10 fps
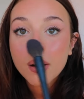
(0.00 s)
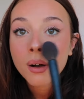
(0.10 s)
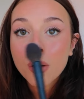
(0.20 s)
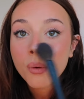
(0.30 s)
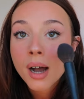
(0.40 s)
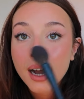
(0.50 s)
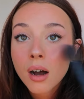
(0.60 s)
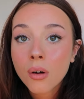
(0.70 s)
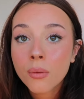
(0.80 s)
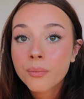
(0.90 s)
oh
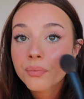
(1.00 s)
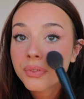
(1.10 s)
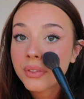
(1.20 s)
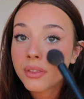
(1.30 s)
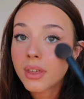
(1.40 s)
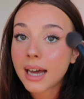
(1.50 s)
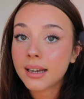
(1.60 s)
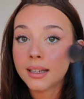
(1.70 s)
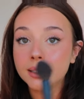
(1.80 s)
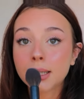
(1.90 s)
wow, that
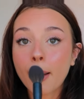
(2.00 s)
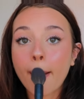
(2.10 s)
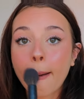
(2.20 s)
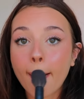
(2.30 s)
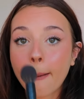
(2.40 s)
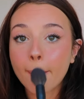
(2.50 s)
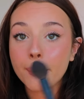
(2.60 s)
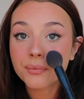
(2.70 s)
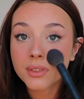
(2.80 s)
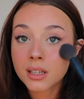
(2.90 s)
is
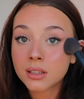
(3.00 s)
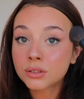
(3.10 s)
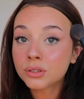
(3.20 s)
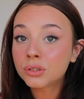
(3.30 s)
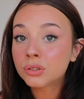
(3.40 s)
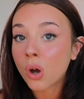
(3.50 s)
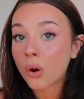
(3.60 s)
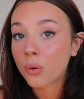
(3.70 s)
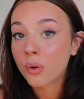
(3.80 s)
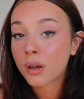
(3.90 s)

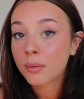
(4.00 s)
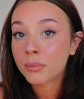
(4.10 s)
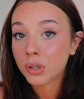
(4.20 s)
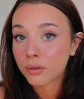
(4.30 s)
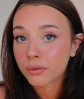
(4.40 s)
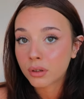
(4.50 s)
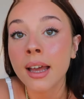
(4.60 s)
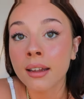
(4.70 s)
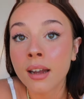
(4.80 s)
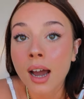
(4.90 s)
so beautiful.
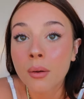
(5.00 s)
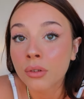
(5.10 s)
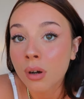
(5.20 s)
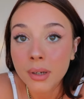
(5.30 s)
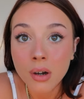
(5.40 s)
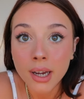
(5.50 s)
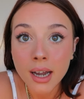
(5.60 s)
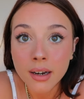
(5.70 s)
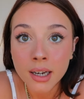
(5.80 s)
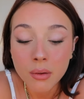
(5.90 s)
And I will not be going
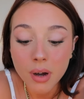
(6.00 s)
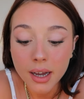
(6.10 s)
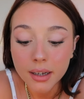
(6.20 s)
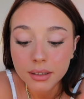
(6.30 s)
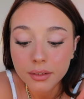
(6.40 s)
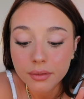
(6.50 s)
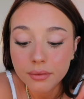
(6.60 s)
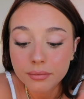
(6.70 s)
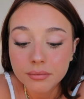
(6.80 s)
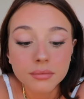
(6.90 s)
out anywhere
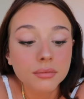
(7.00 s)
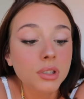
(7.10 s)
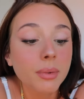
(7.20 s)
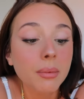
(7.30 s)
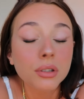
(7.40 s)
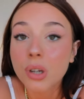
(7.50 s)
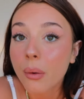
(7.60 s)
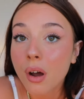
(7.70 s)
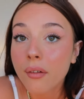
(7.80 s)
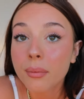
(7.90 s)
to be able to show
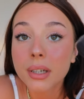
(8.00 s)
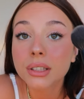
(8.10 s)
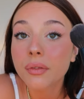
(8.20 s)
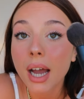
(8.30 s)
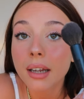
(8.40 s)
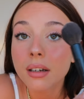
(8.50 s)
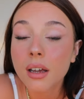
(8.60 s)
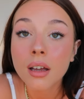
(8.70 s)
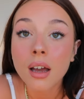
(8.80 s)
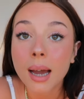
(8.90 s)
it off, but it's fine.
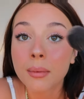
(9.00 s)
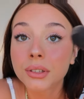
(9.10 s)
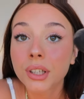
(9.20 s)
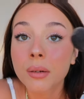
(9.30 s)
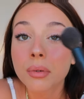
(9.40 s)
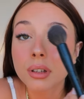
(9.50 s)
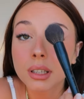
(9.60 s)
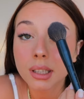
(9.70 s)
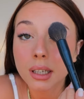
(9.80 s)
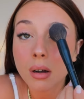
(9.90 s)
I'm also gonna put
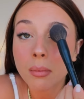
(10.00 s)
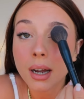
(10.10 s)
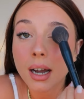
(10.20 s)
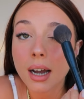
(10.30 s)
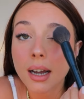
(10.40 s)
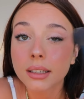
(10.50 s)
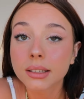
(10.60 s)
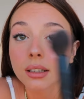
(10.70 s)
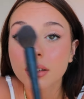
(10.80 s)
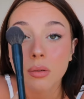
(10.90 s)
like on my
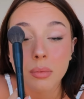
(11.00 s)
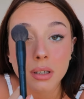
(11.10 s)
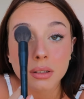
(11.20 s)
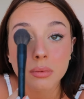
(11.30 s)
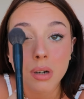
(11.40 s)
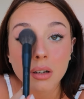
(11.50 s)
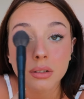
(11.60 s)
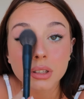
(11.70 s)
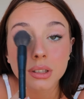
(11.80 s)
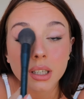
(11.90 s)
eyes a little bit as well,
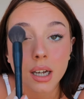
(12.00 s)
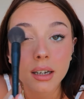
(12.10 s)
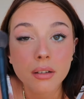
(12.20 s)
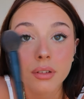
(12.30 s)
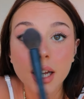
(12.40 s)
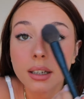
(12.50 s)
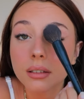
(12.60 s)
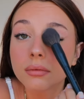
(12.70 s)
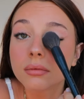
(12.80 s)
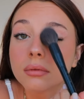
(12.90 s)
just to kind of like
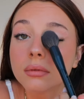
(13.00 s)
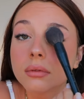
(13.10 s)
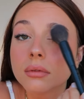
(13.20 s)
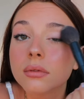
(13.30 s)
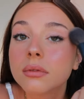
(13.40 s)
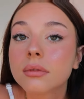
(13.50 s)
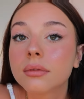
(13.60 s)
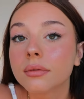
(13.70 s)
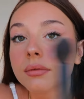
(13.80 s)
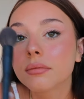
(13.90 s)

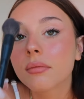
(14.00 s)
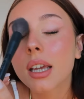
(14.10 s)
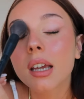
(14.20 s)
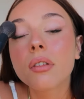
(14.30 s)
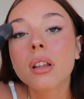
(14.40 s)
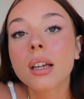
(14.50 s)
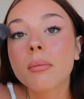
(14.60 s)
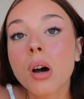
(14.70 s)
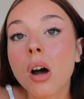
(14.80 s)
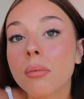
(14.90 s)
make everything
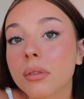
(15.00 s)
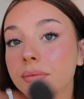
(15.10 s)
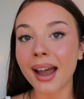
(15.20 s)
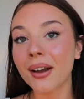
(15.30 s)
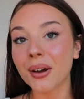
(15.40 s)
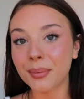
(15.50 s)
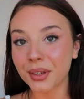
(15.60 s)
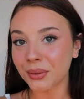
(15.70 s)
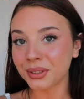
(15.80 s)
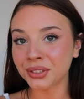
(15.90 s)
pop. I hope
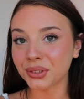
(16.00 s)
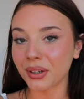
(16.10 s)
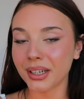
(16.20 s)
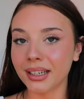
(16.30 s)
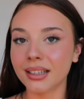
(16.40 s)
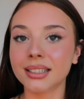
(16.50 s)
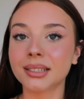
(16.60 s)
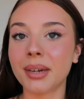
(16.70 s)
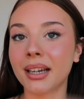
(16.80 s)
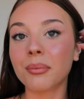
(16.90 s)
that you enjoyed this
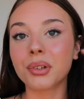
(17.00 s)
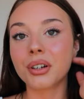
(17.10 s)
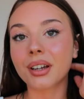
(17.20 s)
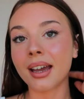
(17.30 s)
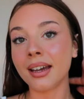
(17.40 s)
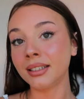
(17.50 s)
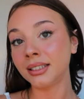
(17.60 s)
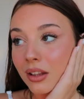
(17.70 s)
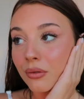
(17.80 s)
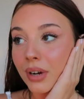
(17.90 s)
makeup look and
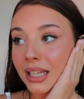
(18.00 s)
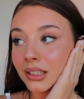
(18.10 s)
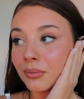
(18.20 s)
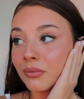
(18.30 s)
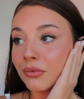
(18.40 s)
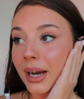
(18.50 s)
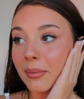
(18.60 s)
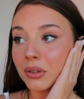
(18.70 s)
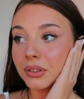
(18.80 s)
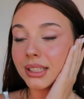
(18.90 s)
the random
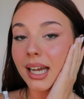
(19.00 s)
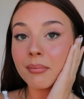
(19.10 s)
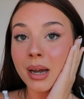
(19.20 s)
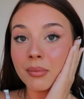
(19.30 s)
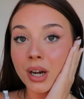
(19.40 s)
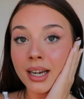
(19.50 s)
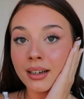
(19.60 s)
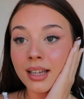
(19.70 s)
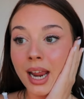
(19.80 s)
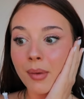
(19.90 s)
rambles that my
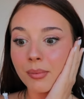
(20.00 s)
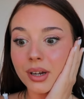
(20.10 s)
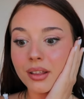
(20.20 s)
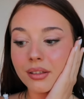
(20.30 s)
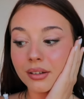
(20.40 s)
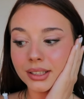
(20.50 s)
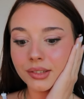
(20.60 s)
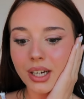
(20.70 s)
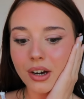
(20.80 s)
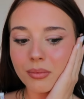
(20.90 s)
brain came up with on this
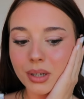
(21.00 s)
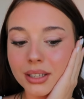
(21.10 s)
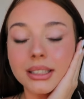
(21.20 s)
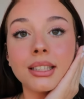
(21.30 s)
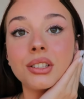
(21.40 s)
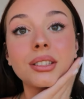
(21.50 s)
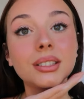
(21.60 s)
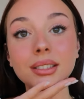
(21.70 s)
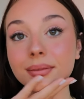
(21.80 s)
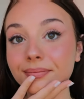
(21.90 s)
video, because
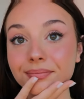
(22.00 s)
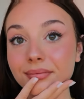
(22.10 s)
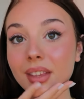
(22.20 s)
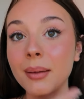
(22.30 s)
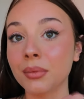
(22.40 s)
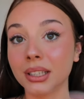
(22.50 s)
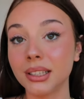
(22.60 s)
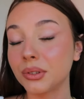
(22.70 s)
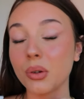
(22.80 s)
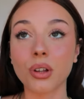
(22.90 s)

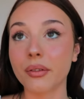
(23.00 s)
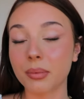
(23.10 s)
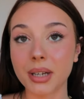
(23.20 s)
it was all over the